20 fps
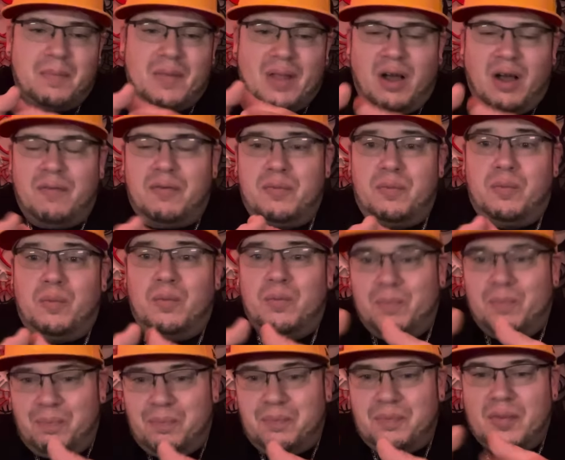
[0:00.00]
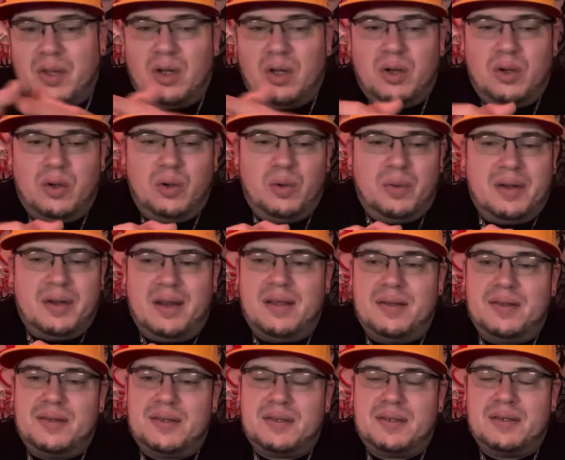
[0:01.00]
of who it
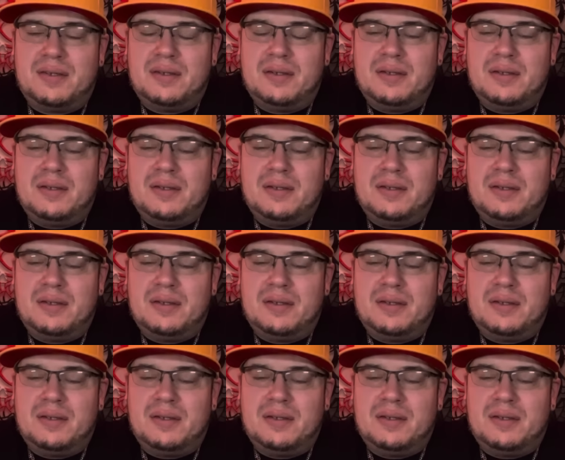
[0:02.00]
is.